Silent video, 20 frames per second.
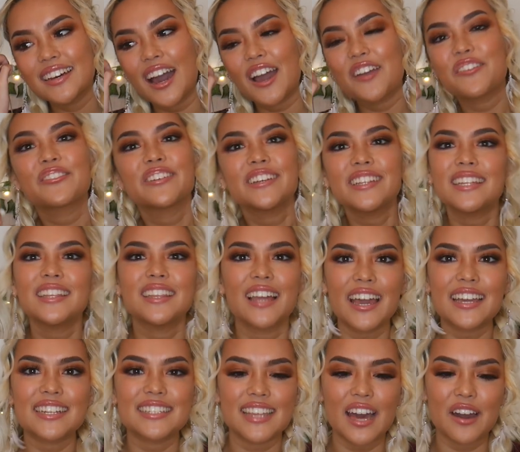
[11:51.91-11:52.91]
I really
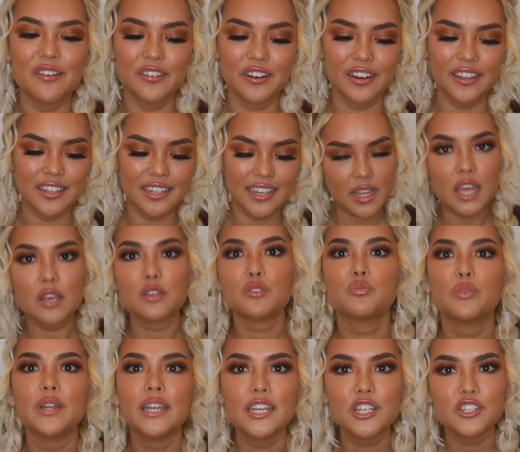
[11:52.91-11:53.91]
liked that one. It
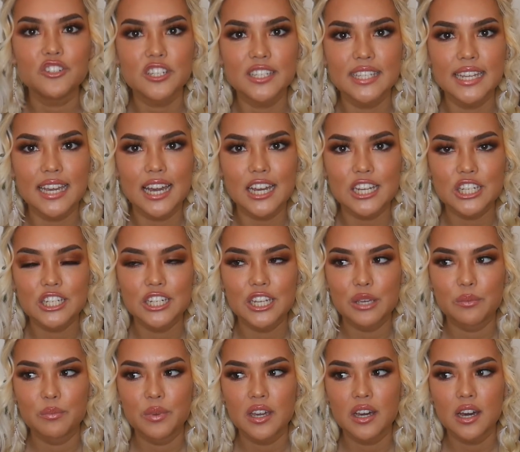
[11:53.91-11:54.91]
was really interesting
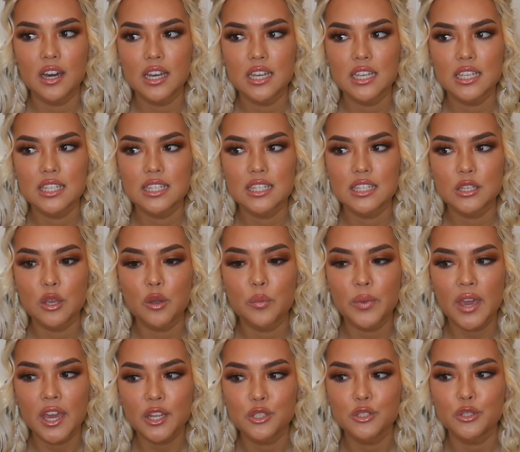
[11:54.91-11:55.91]
actually because so
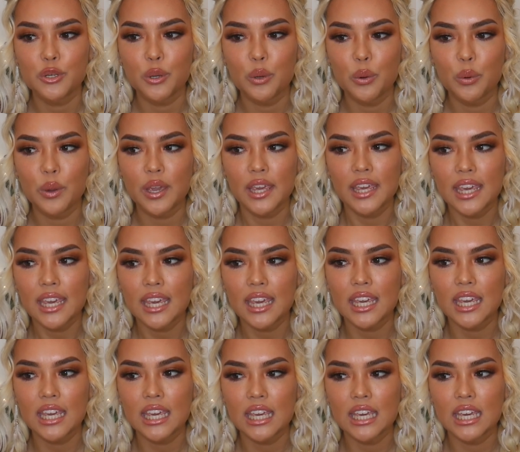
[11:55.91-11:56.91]
Pietro,
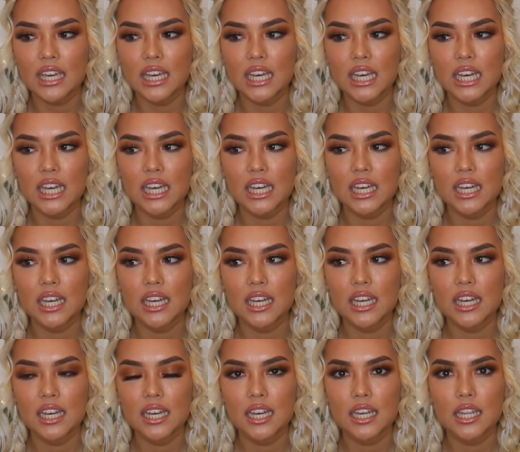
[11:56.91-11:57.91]
he
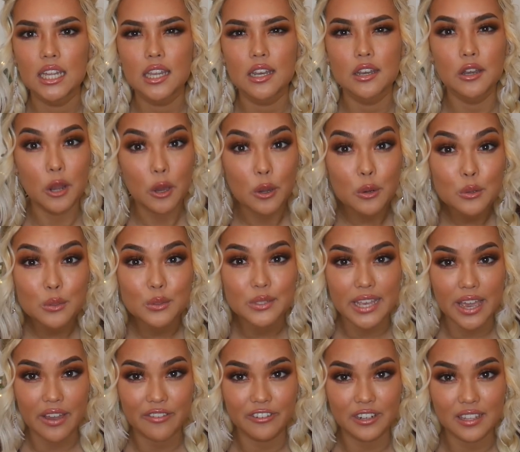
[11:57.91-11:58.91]
knows
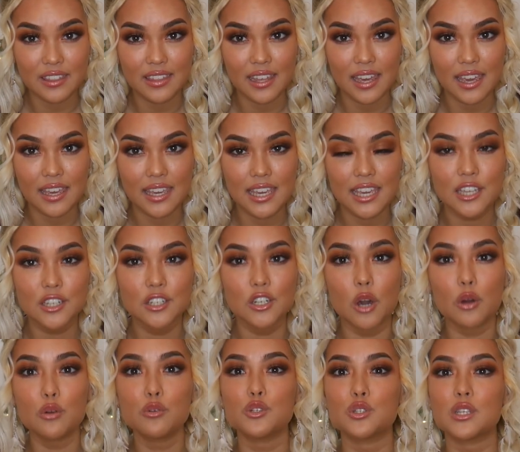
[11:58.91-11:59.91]
everything. He
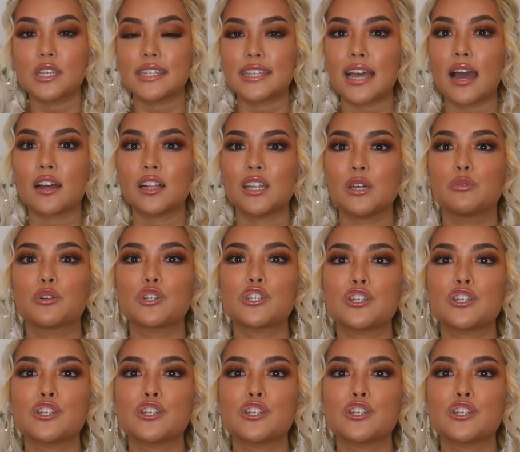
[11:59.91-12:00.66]
knows exactly what